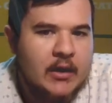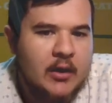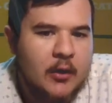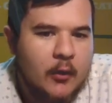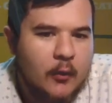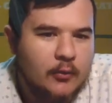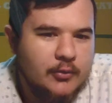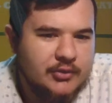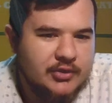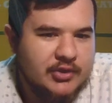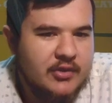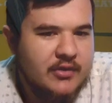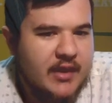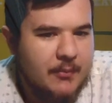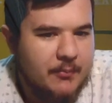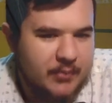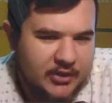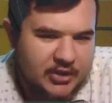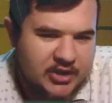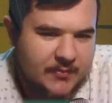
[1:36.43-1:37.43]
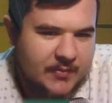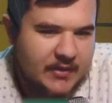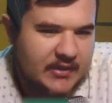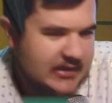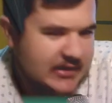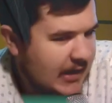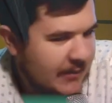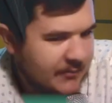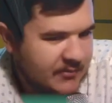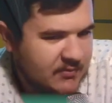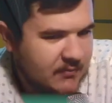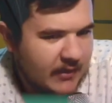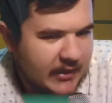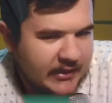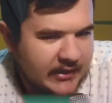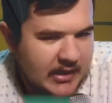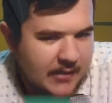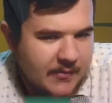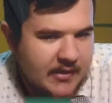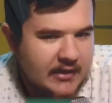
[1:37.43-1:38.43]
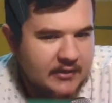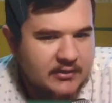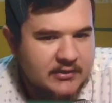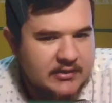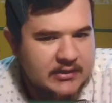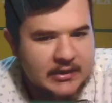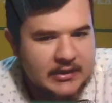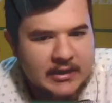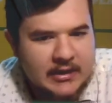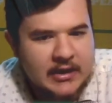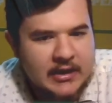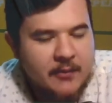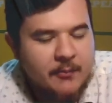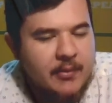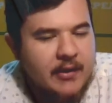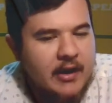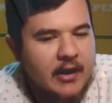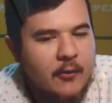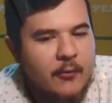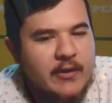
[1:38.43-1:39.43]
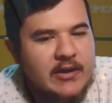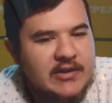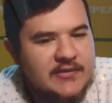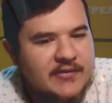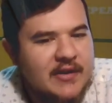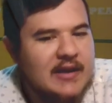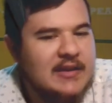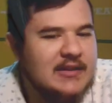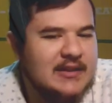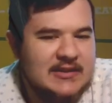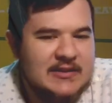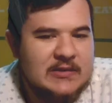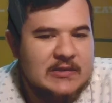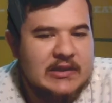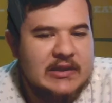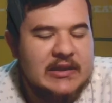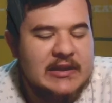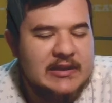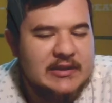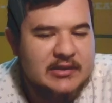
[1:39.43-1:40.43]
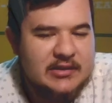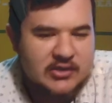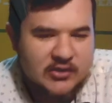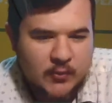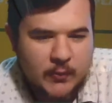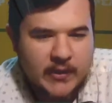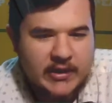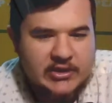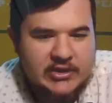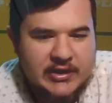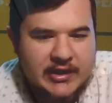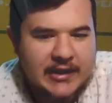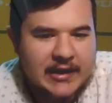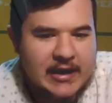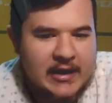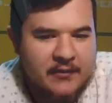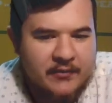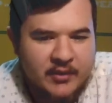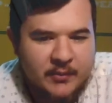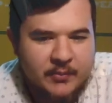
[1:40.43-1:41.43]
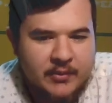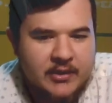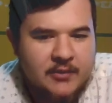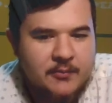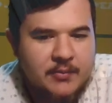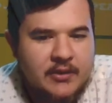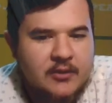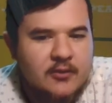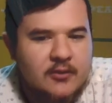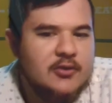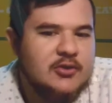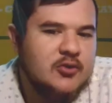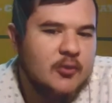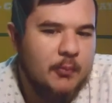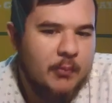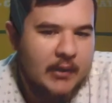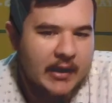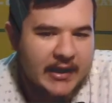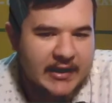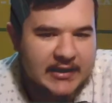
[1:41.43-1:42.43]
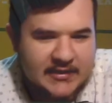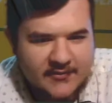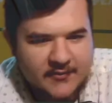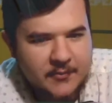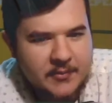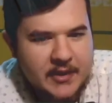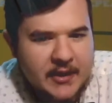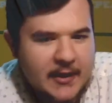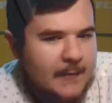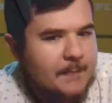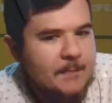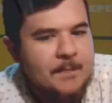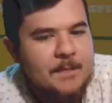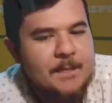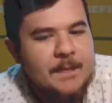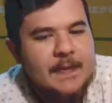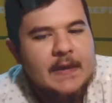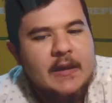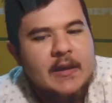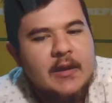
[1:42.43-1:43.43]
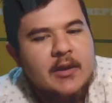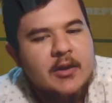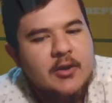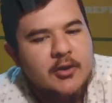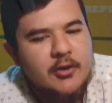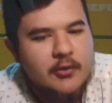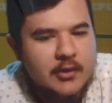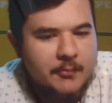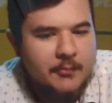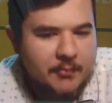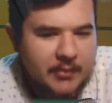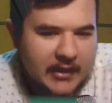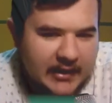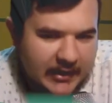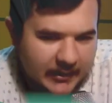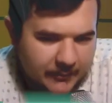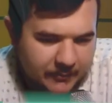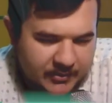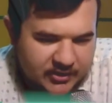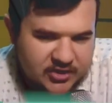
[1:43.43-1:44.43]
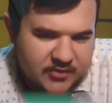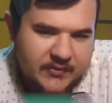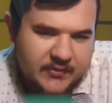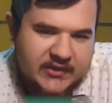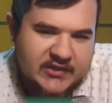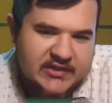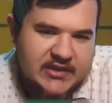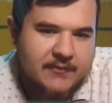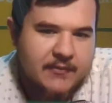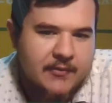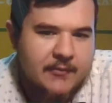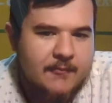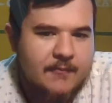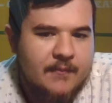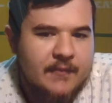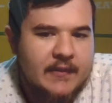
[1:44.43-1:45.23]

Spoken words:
Also, their bishop at times might come out, but I always find this is the easiest way to get out of the pin because your plans from here. You can play like bishop d7.